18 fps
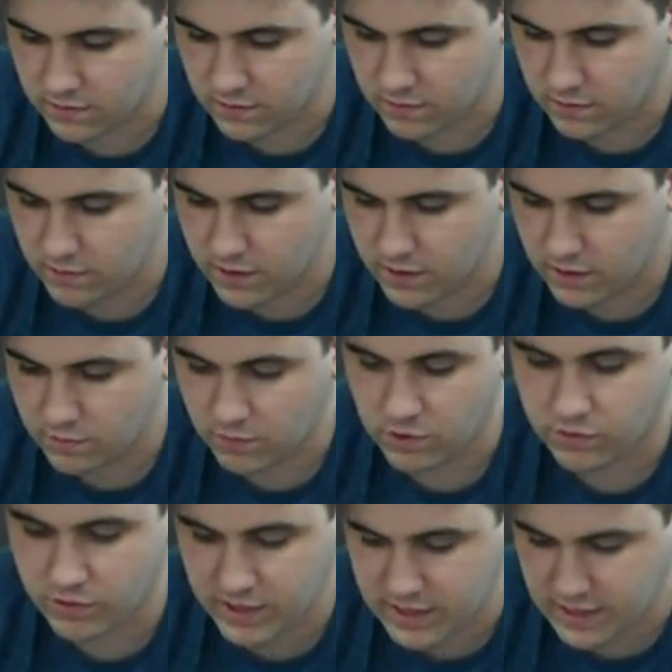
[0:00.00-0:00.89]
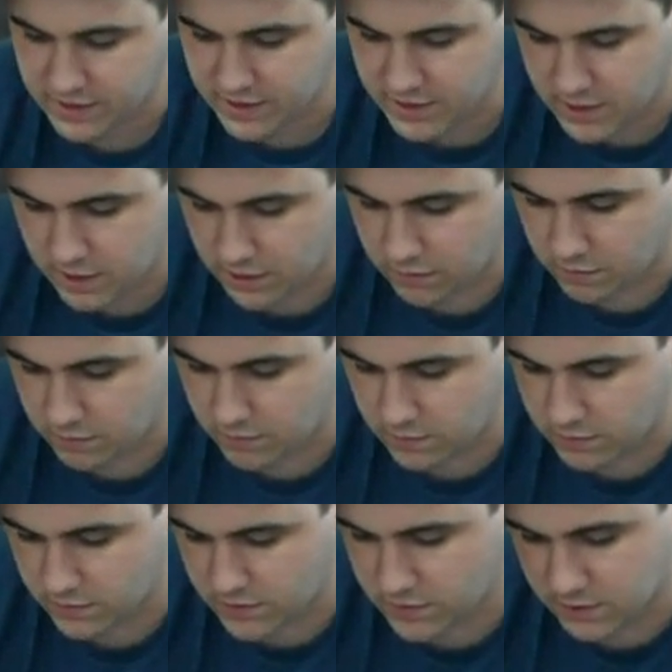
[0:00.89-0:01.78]
is it Creed? Well, Creed gets two,
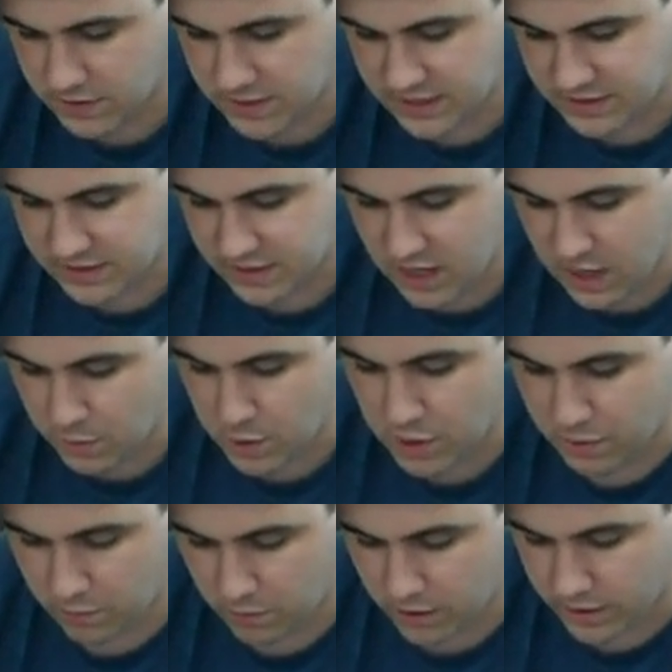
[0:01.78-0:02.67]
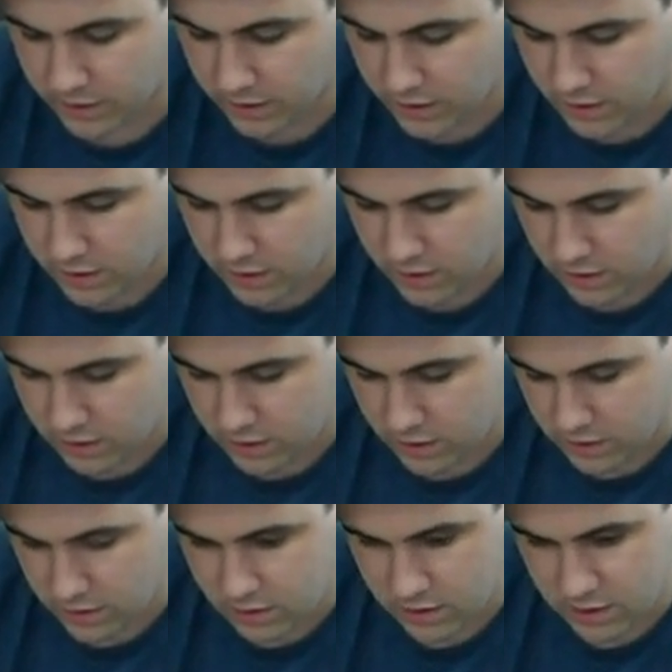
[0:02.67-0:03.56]
so he doesn't come with one.
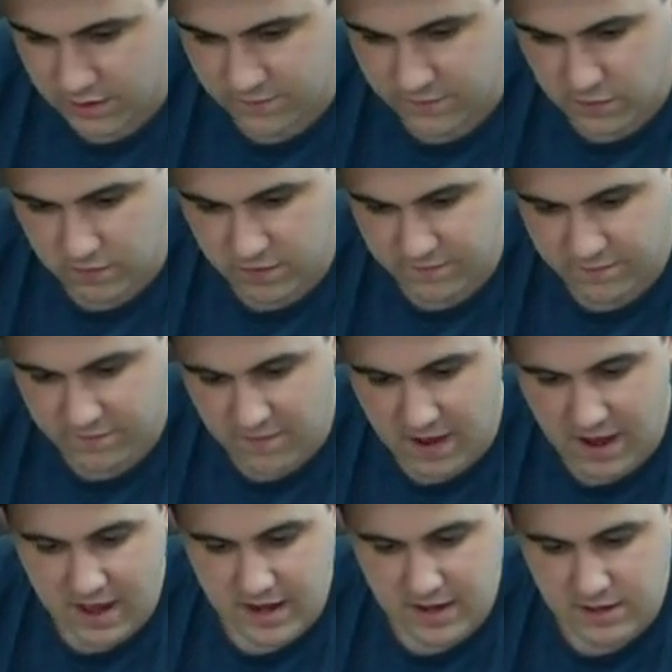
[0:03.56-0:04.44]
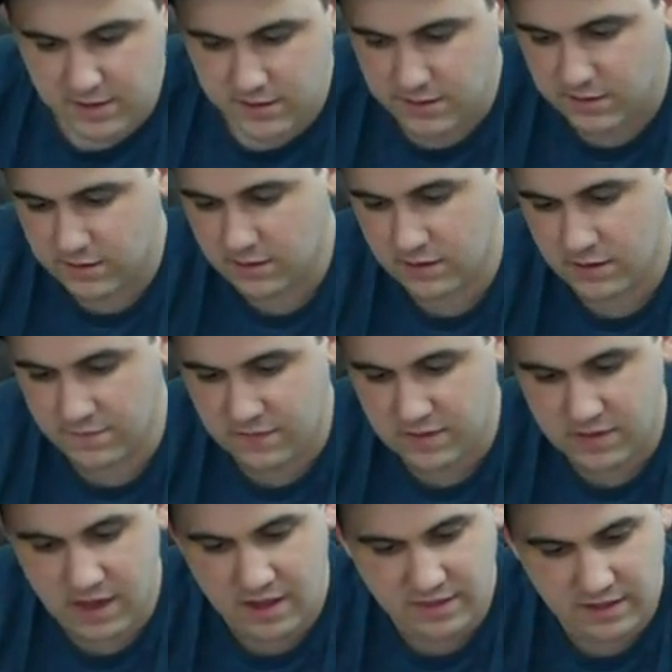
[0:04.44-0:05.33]
If you could find,
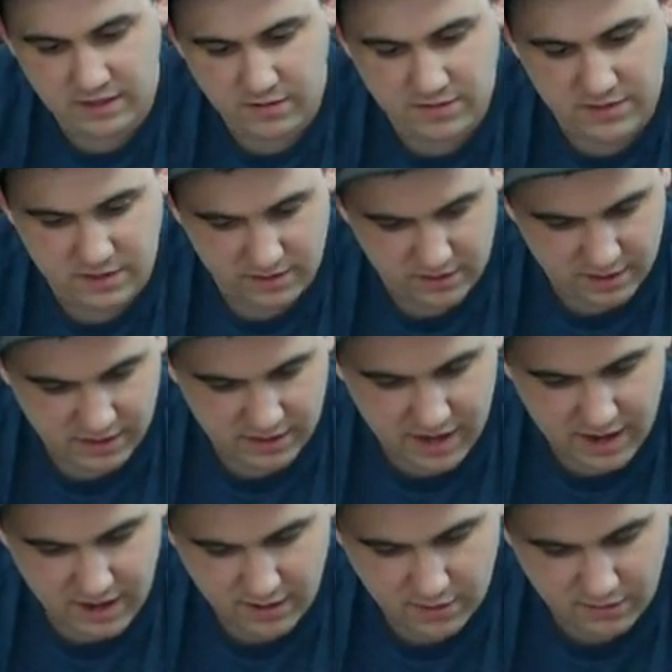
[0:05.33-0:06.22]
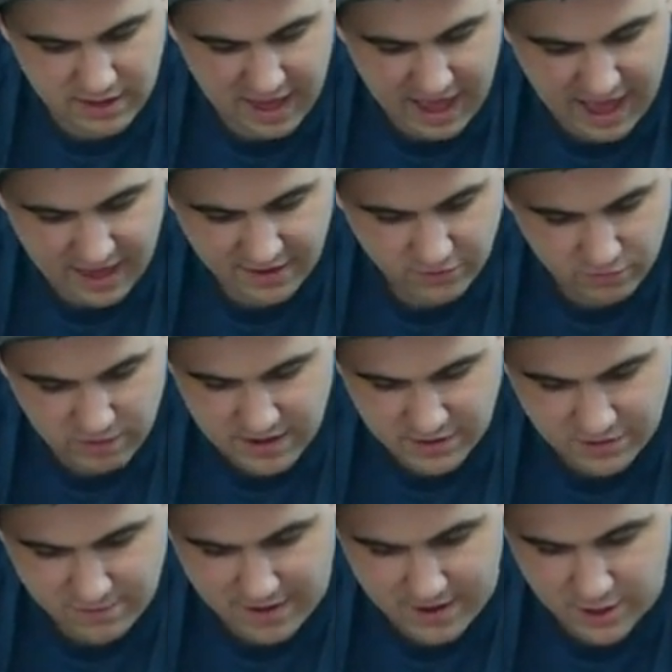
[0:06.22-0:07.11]
if I think there's a, a guy in here that has
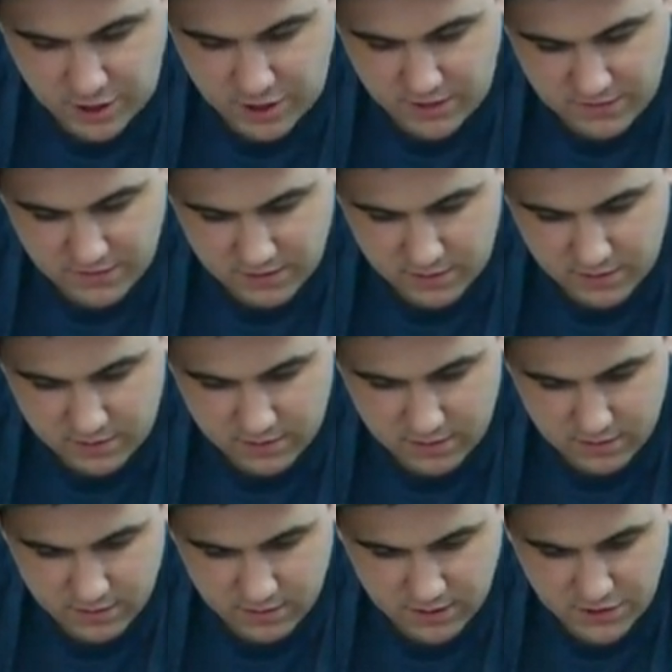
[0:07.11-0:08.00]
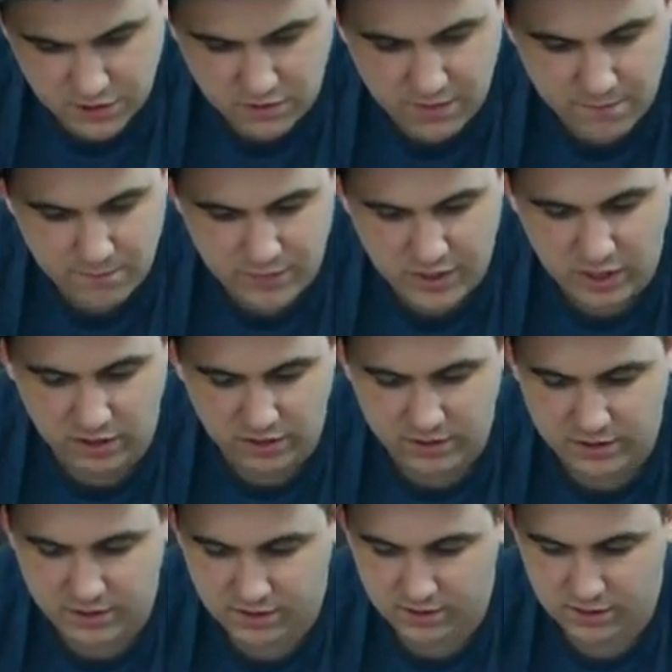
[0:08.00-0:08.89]
grand strategist, because you can
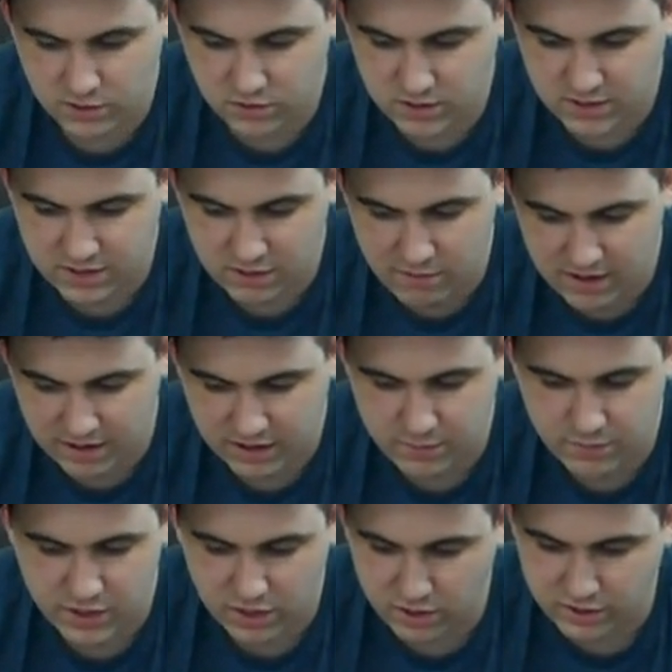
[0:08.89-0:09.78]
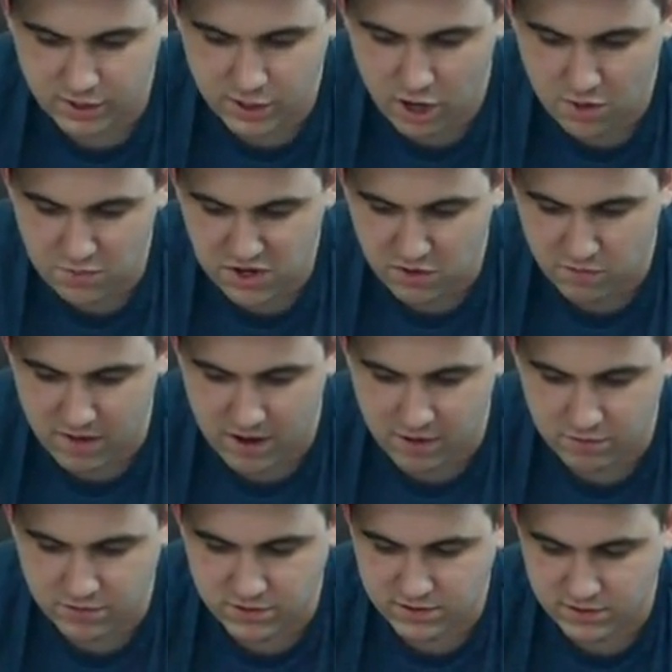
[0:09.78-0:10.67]
build, you could theoretically build an army
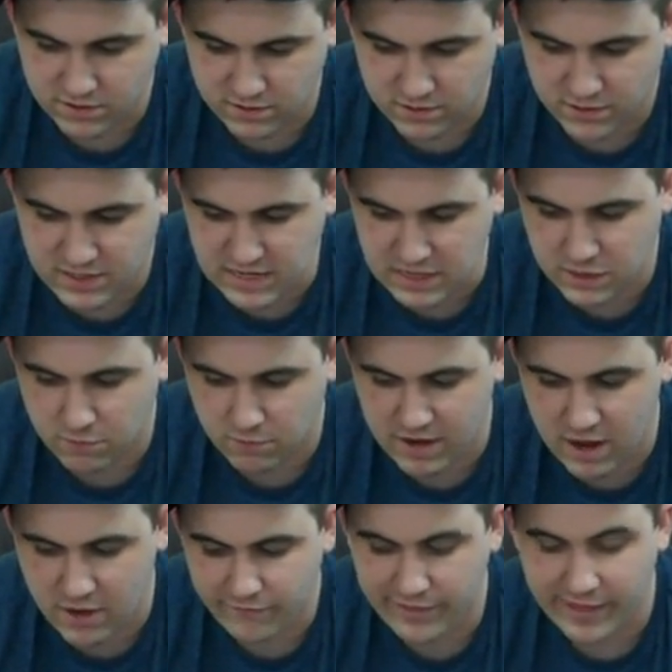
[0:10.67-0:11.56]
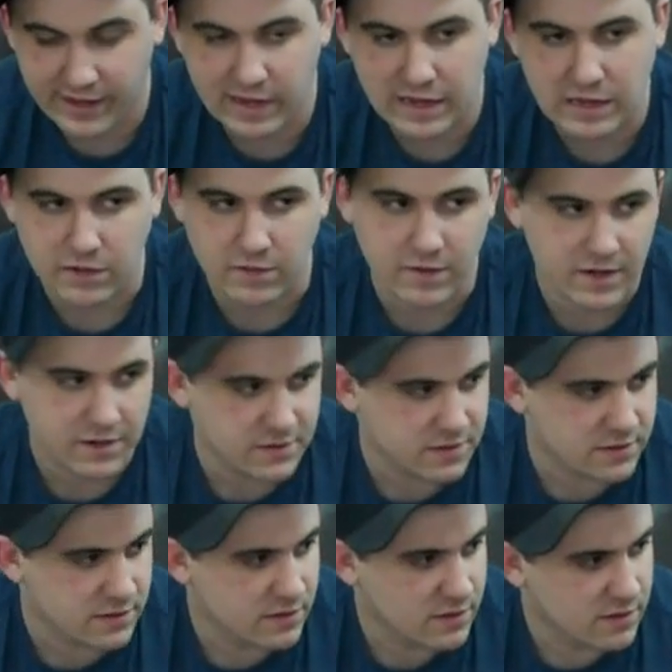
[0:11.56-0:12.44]
around D3 outflanking
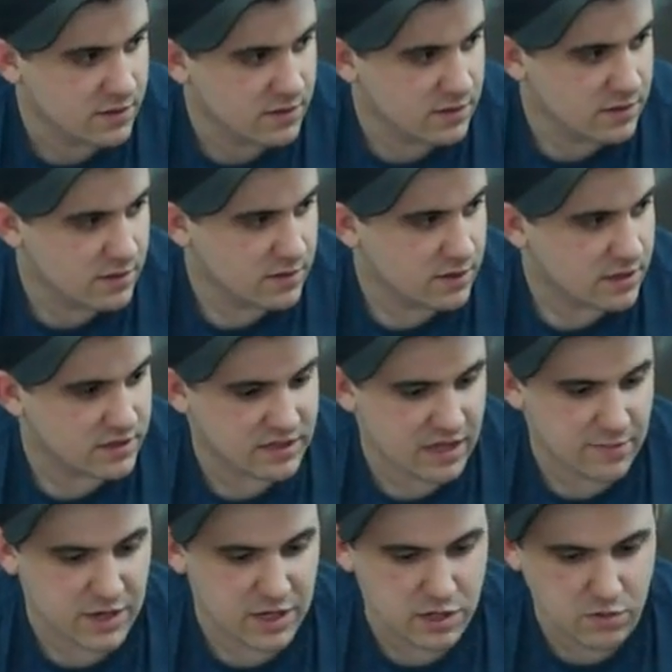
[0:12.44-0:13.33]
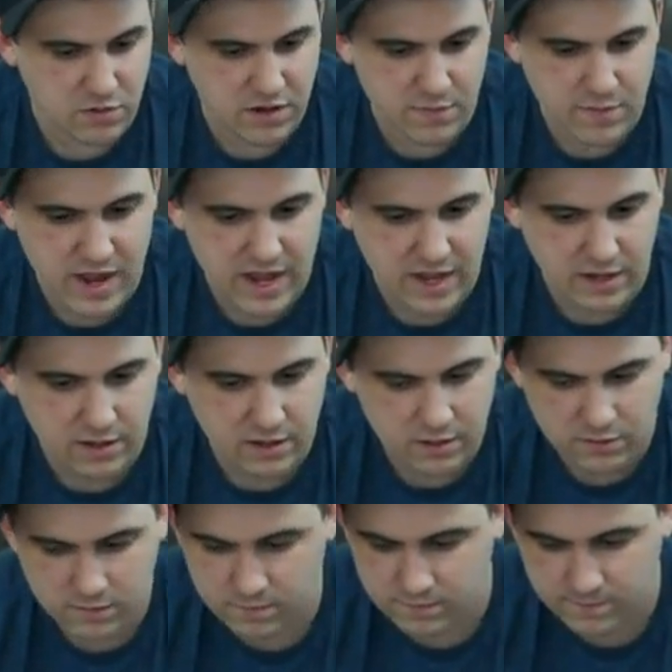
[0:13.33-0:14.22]
units, because I mean you can make